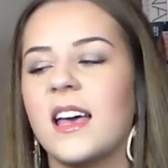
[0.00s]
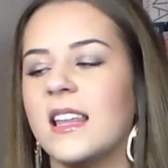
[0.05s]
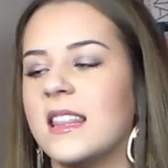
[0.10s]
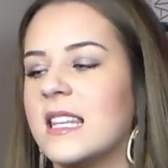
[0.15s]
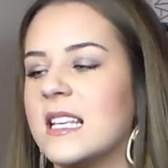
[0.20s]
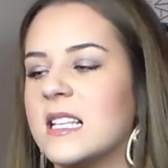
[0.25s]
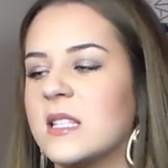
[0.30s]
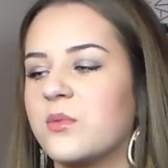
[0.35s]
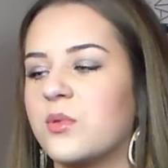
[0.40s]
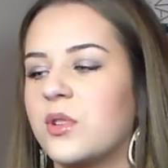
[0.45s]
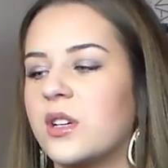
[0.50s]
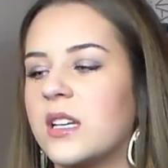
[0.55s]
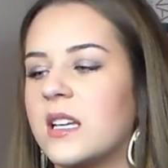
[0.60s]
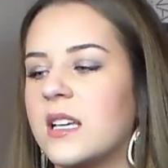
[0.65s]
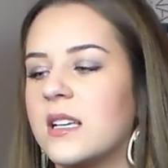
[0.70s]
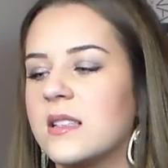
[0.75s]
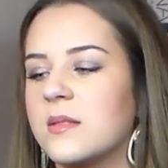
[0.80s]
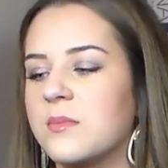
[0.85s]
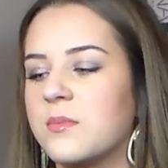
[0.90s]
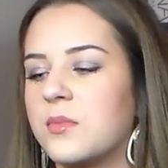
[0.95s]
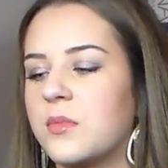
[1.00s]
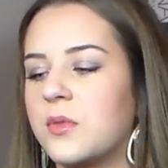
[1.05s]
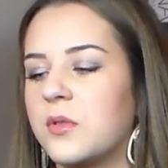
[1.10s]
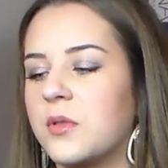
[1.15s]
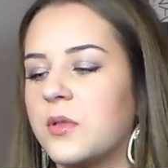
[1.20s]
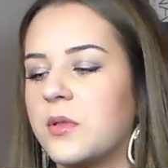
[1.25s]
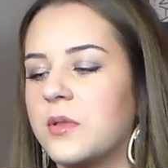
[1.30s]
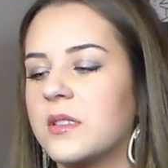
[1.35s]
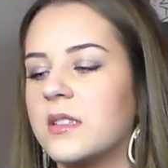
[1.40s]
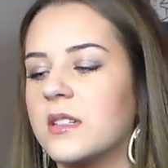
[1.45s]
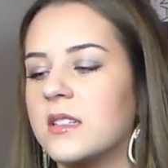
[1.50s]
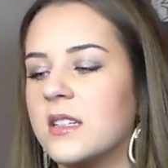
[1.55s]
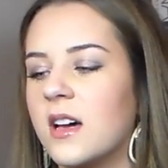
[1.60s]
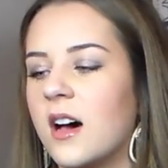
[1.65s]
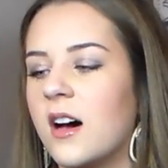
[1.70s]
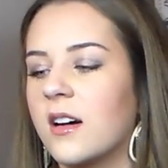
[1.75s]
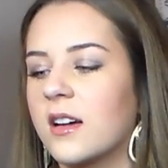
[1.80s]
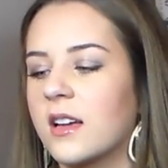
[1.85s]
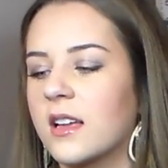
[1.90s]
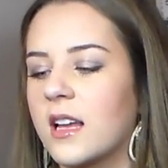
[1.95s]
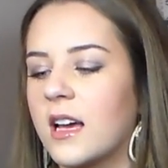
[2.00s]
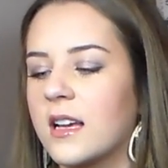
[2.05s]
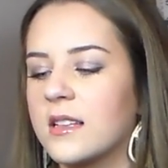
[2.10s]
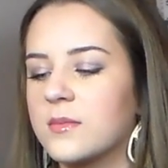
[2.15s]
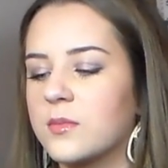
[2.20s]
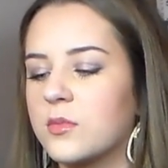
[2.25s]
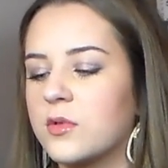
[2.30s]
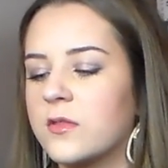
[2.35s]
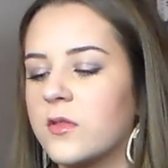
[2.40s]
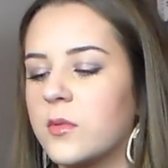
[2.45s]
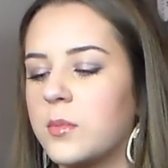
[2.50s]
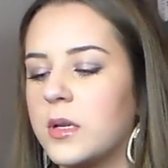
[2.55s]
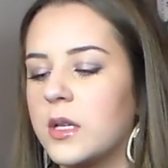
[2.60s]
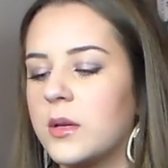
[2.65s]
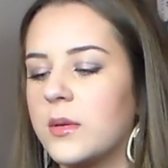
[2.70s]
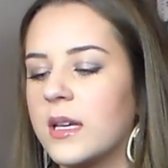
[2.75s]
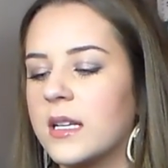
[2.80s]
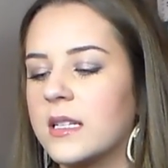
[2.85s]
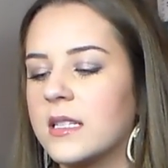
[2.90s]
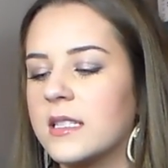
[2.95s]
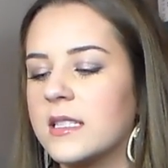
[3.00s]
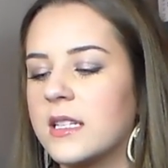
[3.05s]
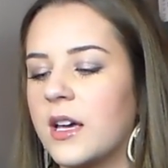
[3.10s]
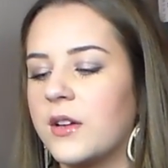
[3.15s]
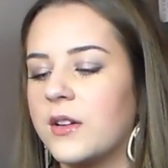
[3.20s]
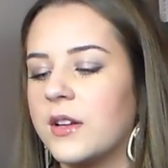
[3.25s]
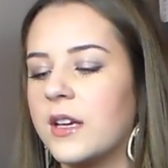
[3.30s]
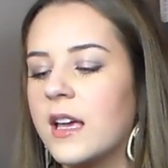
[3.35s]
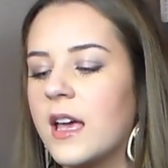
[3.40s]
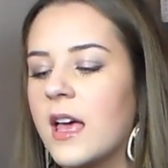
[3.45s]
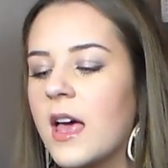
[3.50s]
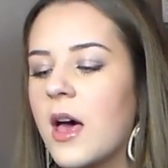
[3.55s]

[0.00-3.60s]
and this one is more dark and has more of a bluey undertone.